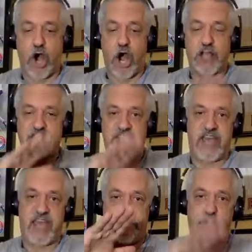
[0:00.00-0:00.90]
Gauze,
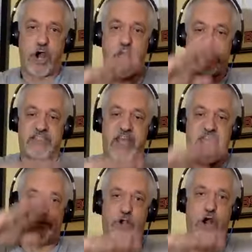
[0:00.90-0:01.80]
tape, gauze,
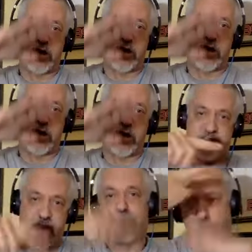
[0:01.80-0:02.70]
tape, gauze,
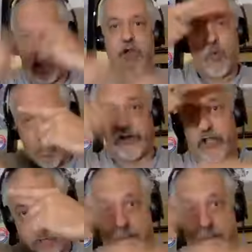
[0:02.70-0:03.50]
tape. One